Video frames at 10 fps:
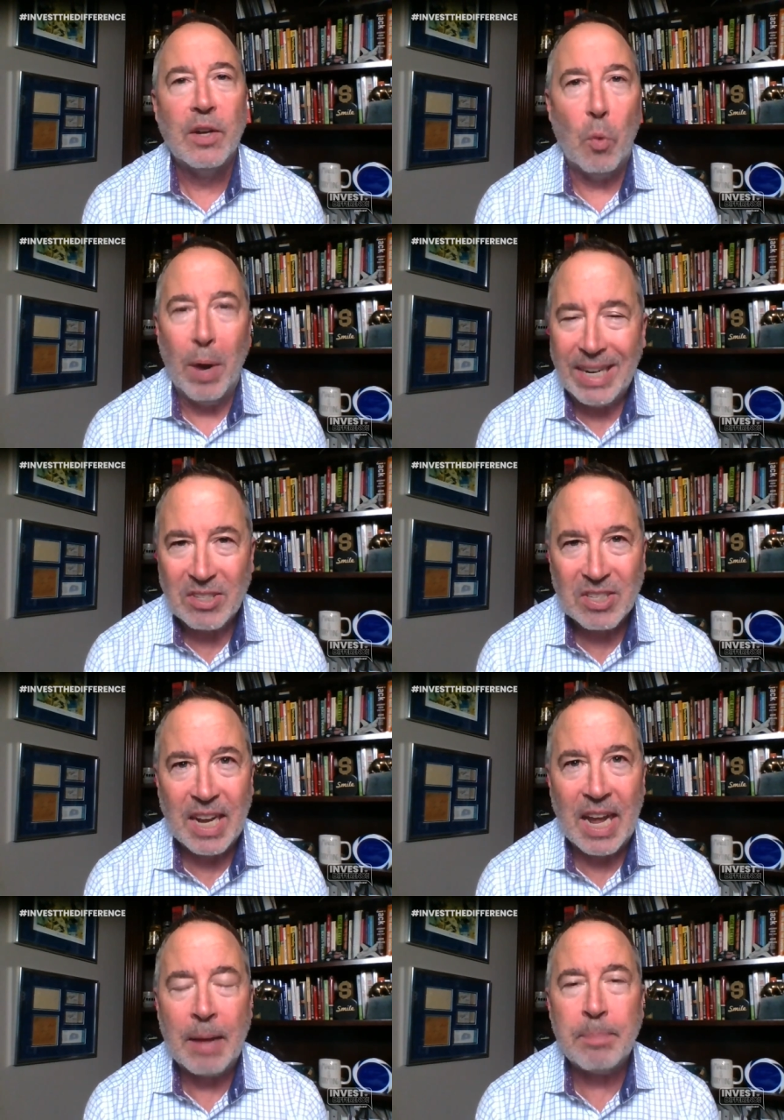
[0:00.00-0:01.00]

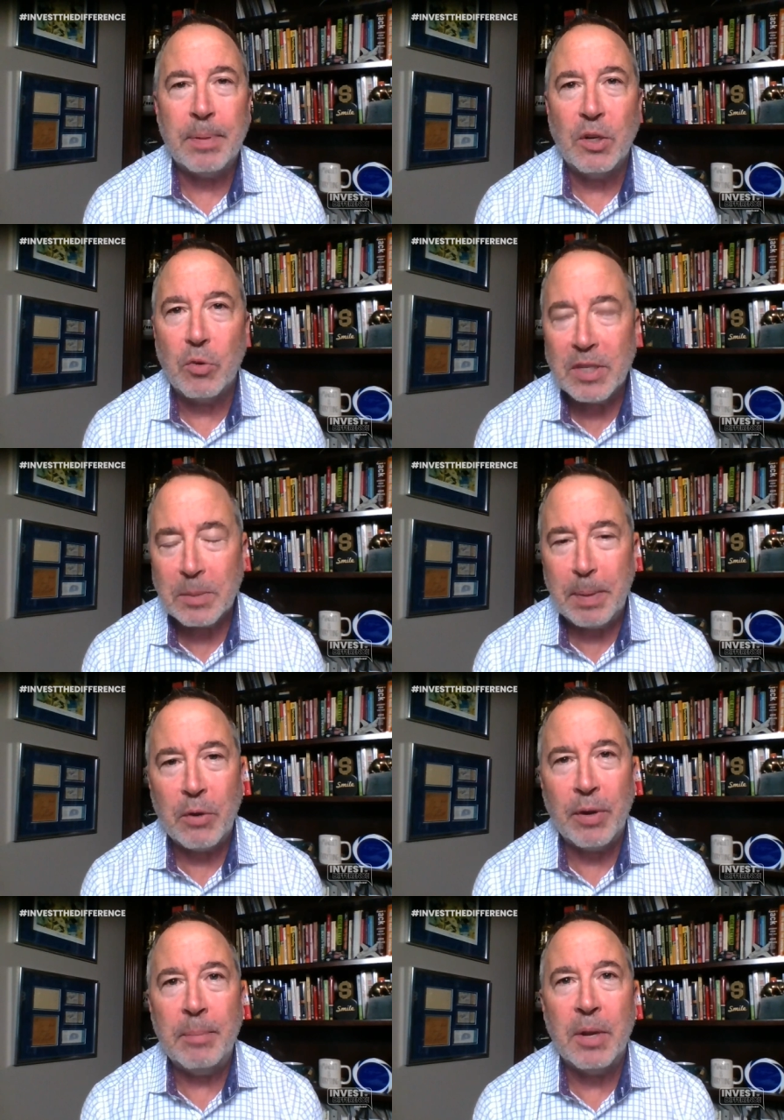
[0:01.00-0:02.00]
Wingstop and Krispy
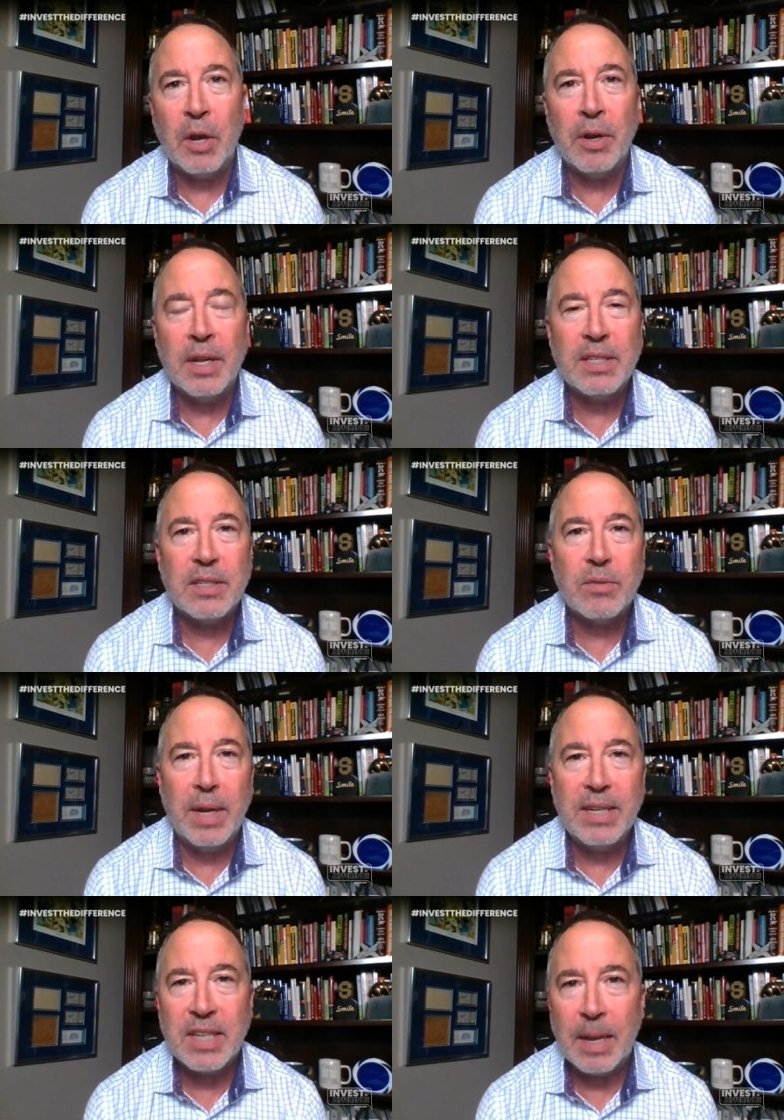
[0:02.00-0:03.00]
Kreme donuts.
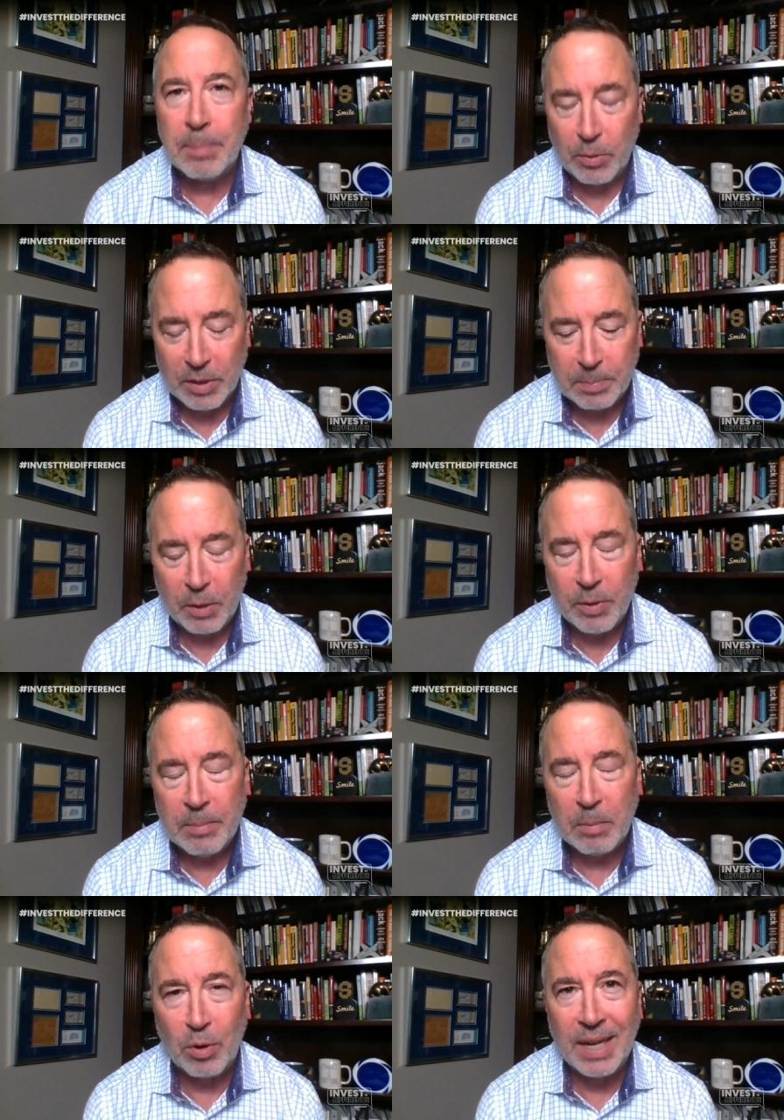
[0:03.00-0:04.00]
Wingstop and Krispy
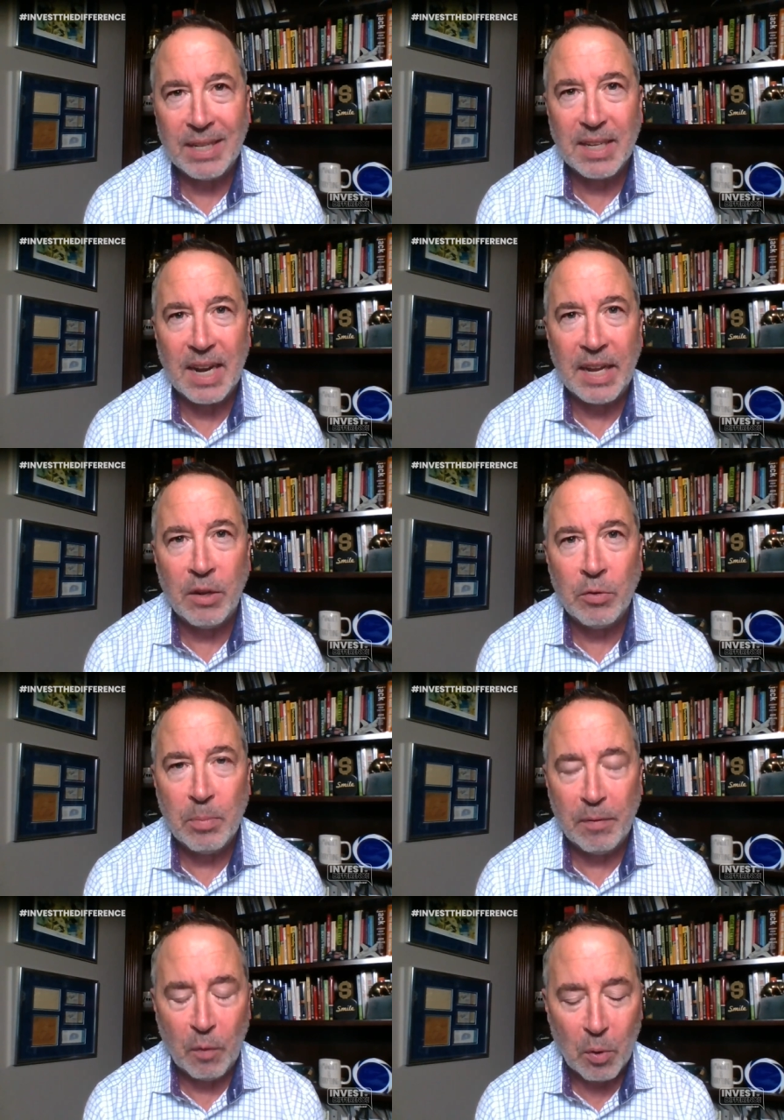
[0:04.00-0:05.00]
Kreme are brands that I owned
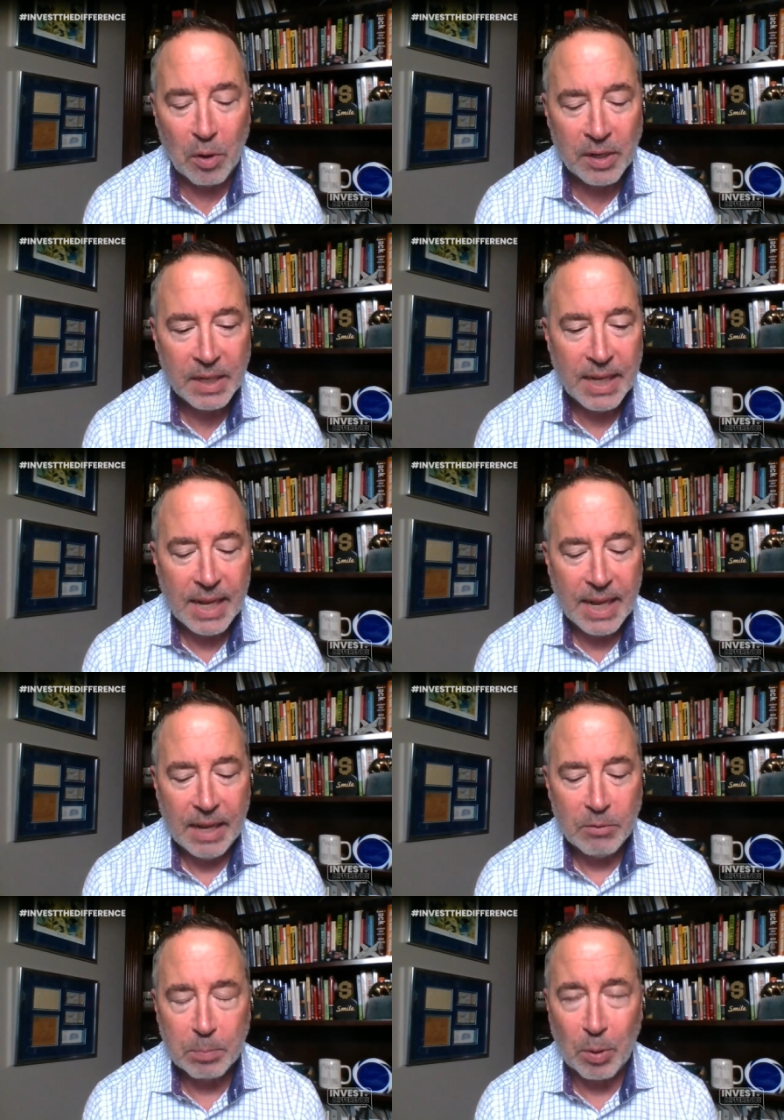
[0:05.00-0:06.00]
before. I
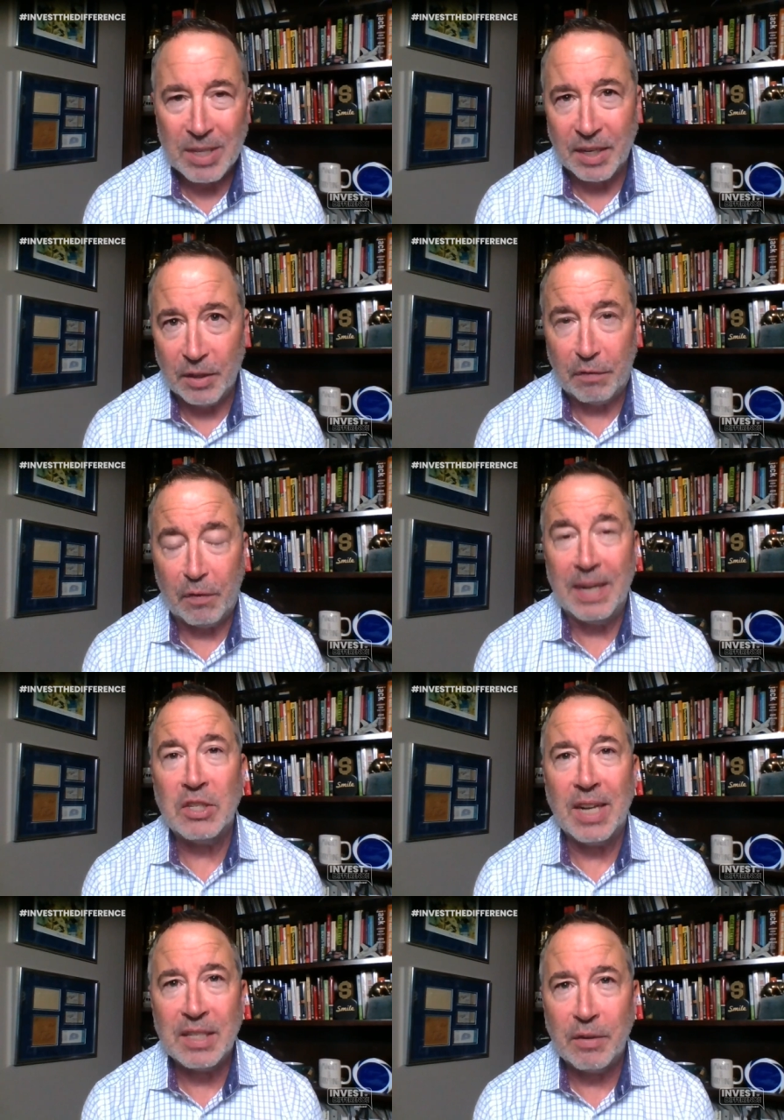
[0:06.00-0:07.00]
was president of the
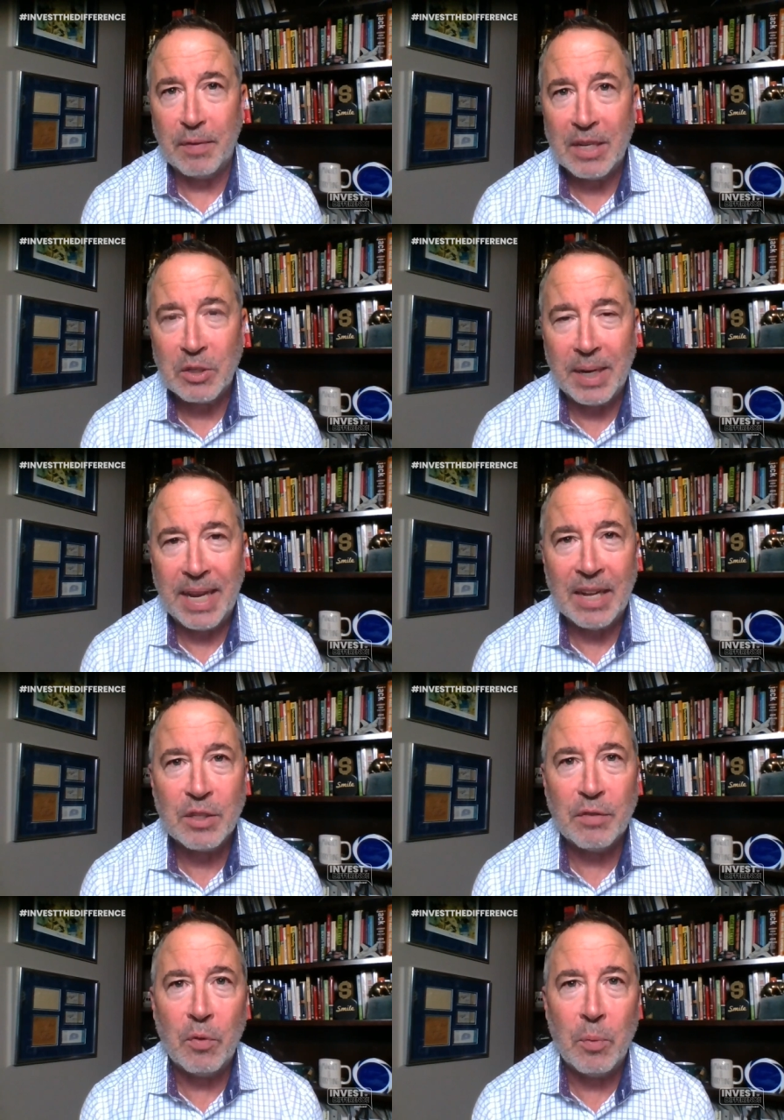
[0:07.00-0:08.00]
Franchise Advisory
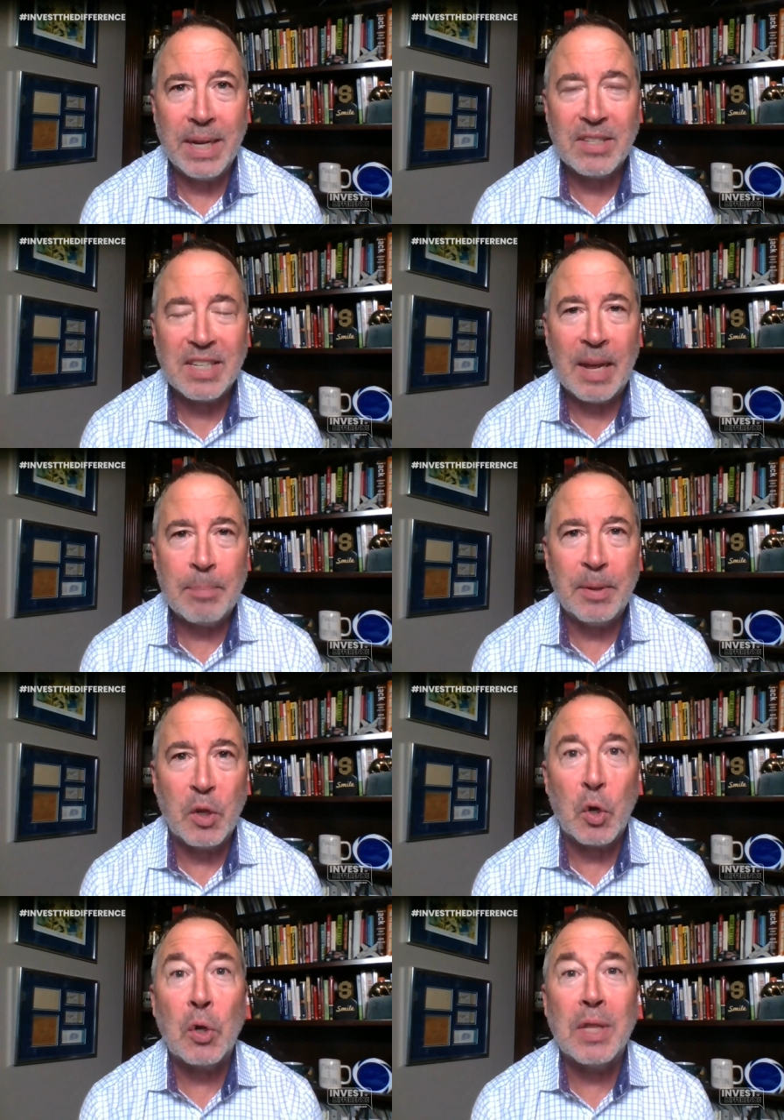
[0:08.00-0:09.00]
Council for Wingstop in
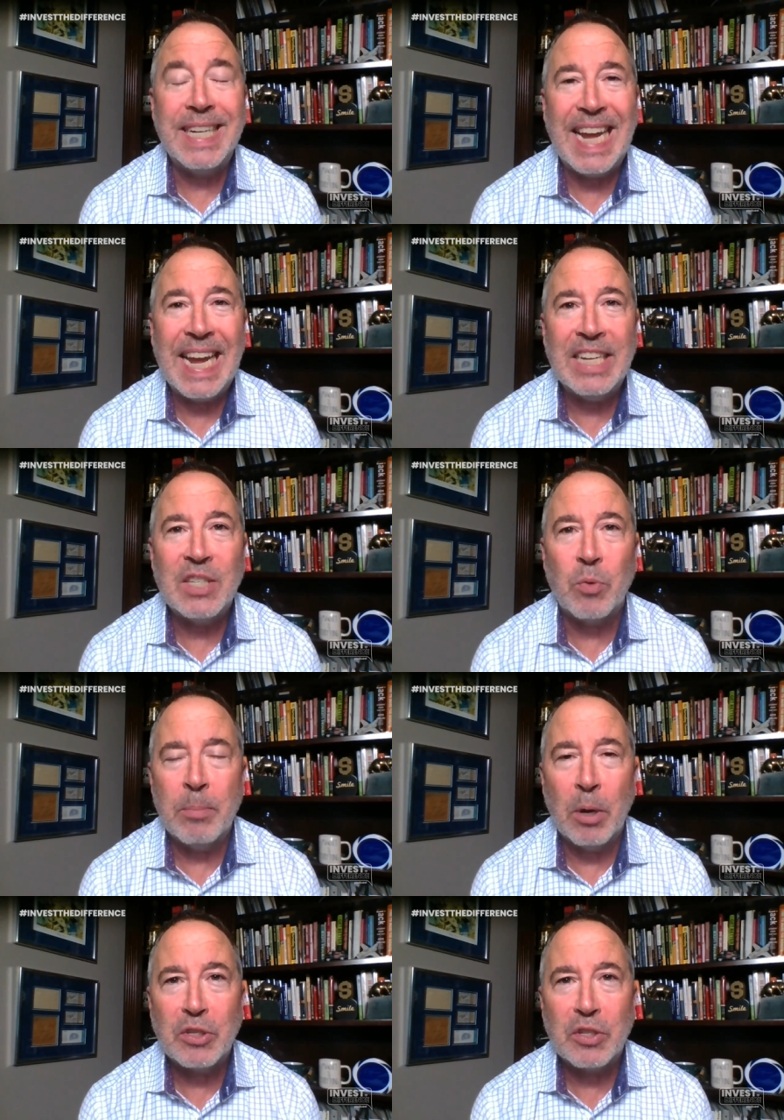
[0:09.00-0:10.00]
the early days when
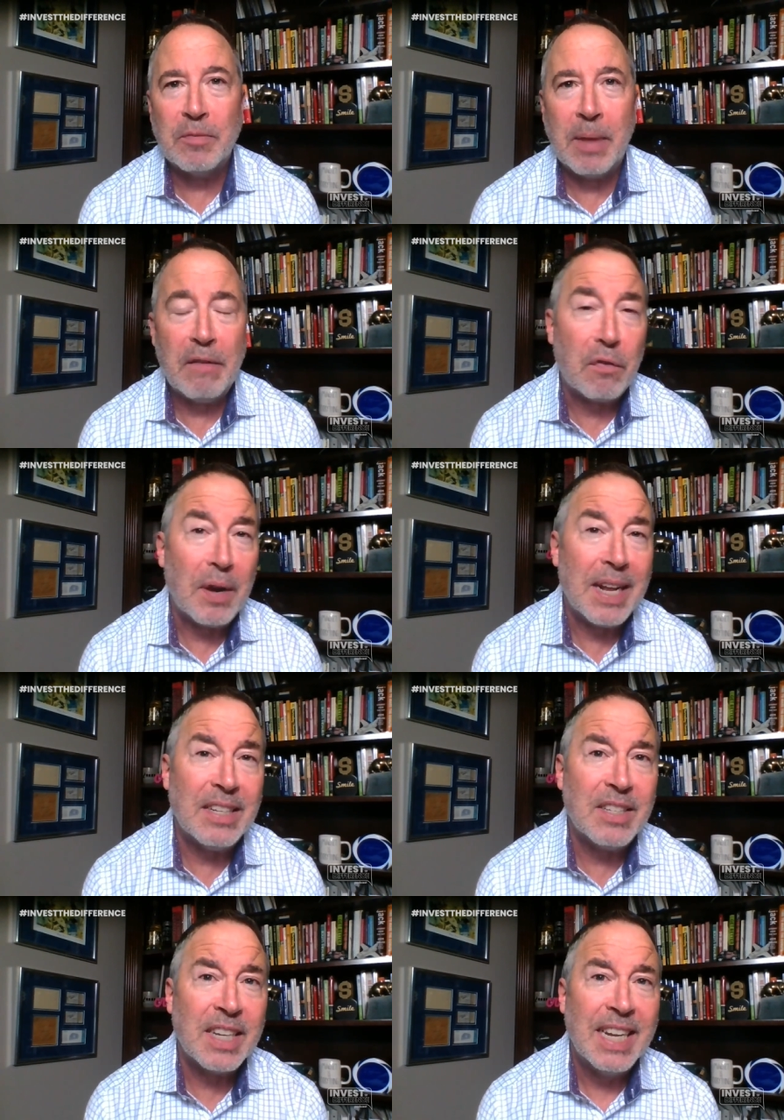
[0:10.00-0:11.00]
most of my
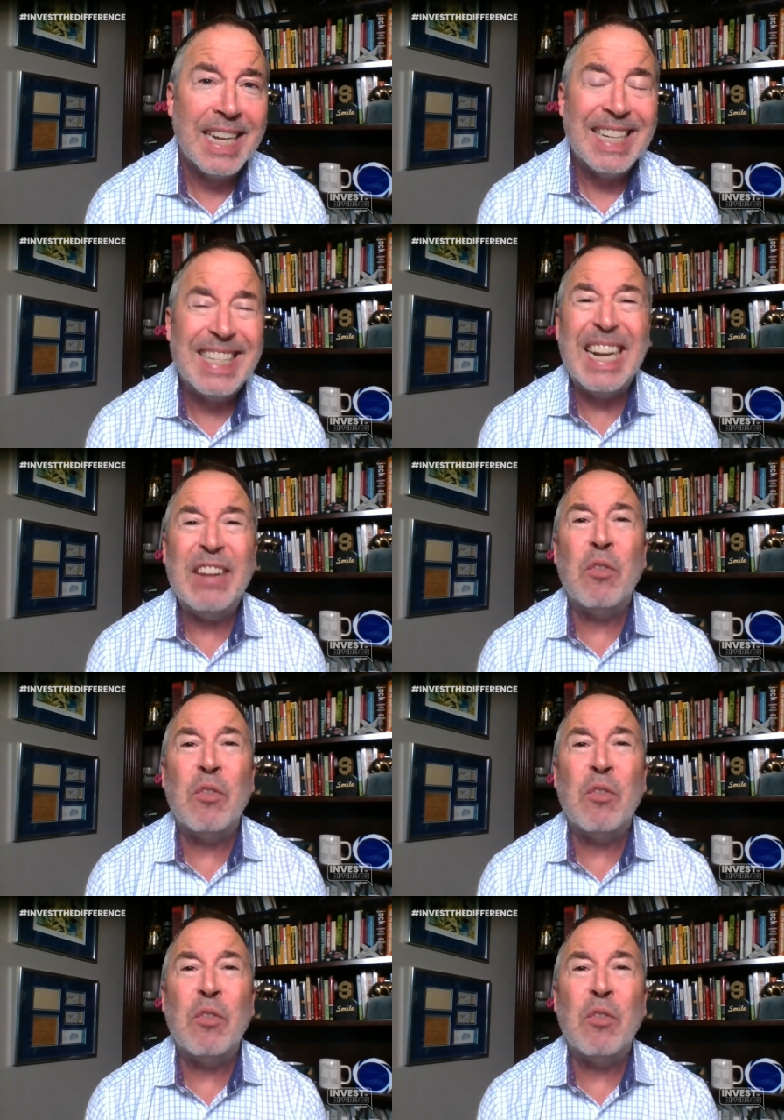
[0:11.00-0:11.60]
friends didn't